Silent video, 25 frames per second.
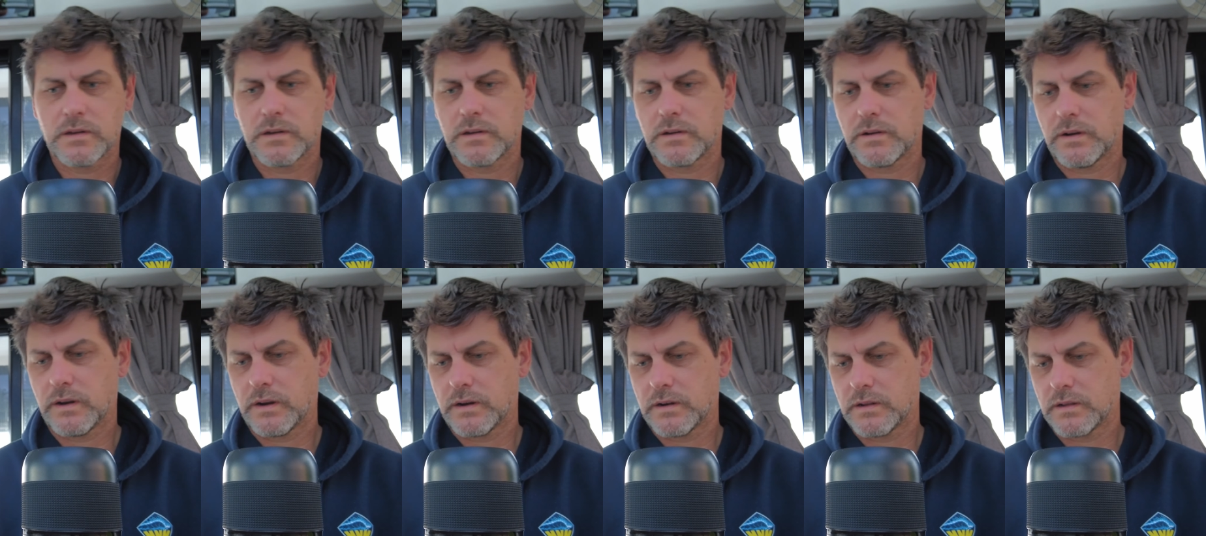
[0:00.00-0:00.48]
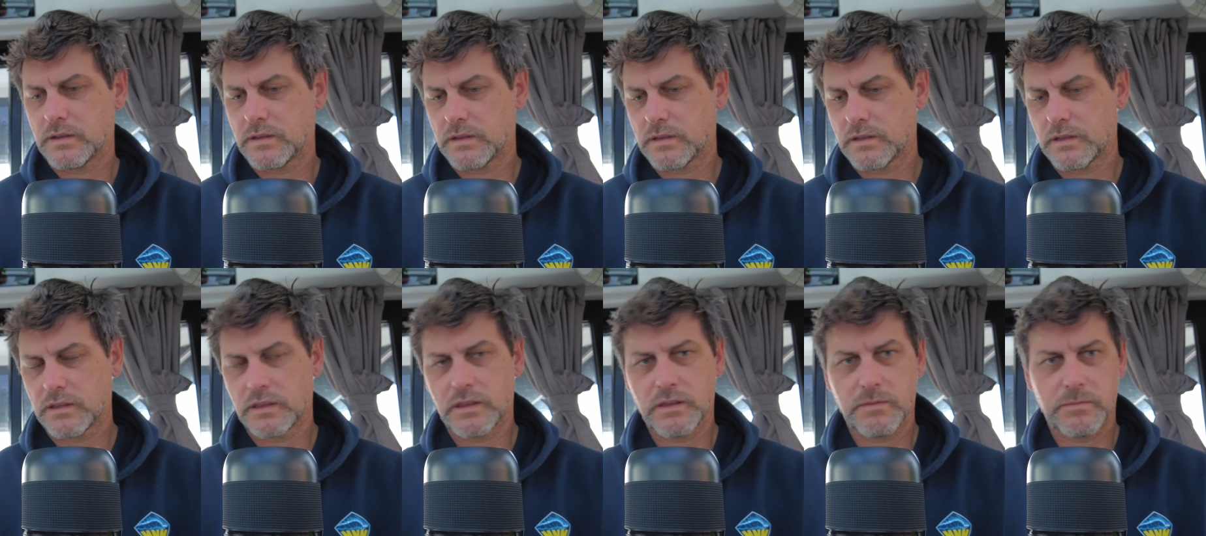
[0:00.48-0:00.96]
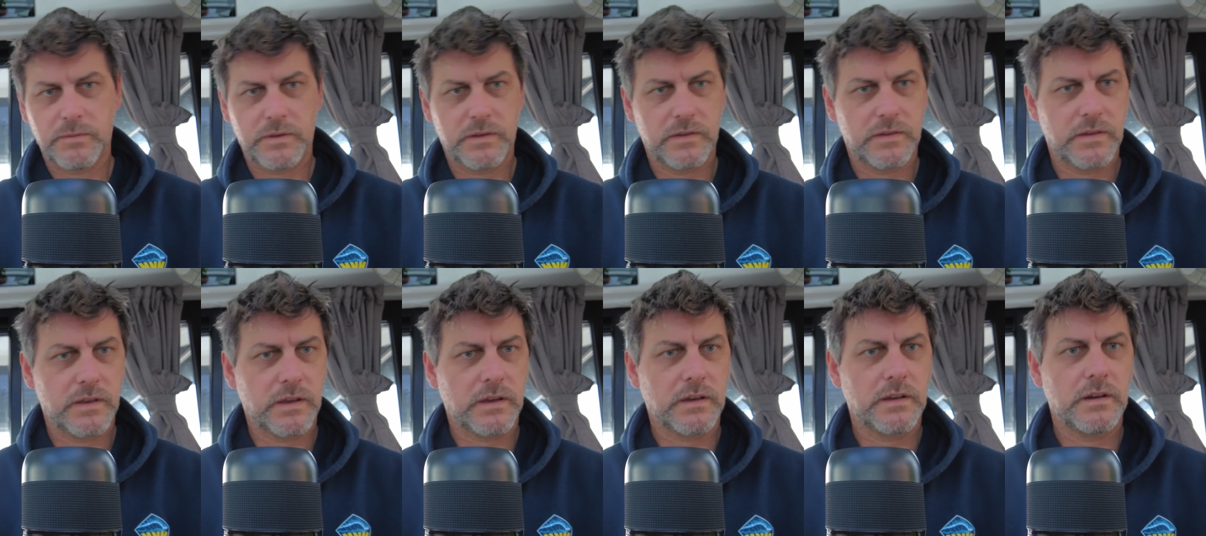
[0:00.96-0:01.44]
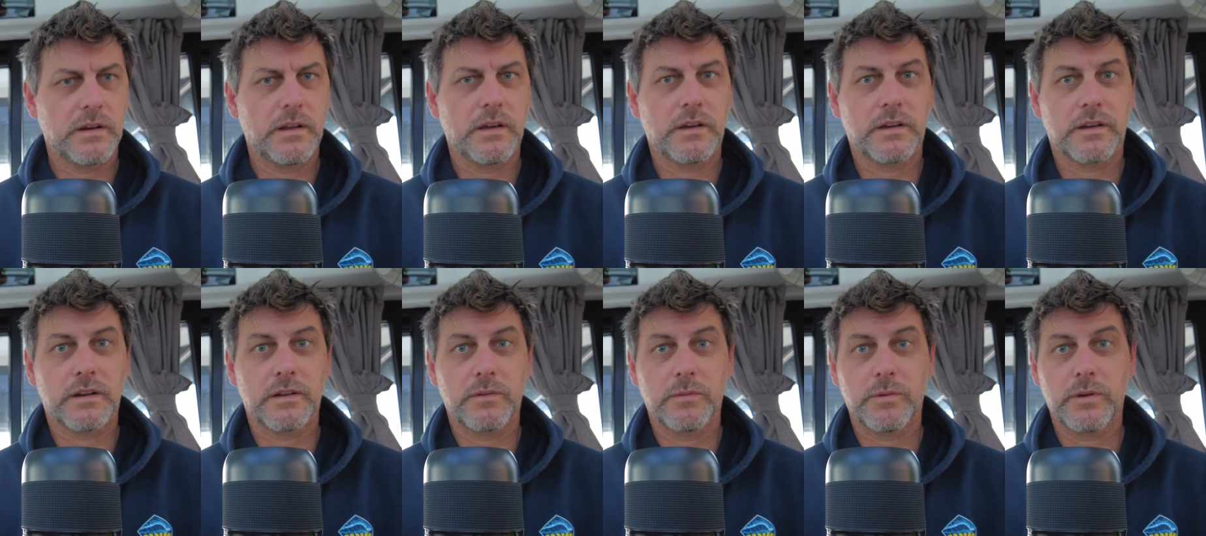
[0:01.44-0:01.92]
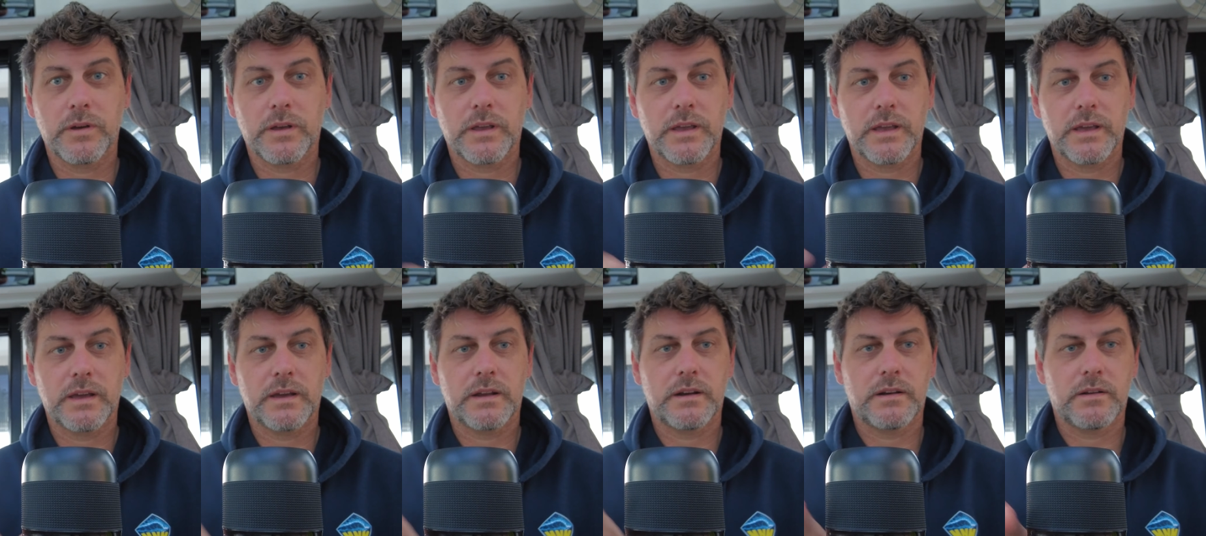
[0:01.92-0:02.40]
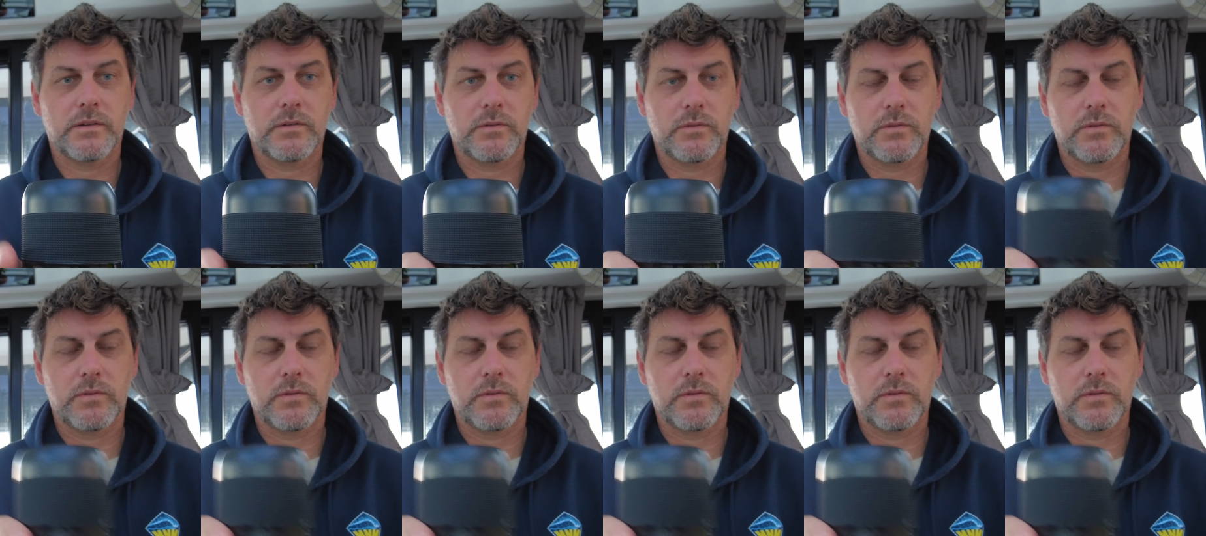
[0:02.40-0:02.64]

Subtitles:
Alright, give me a second. I'm going to work out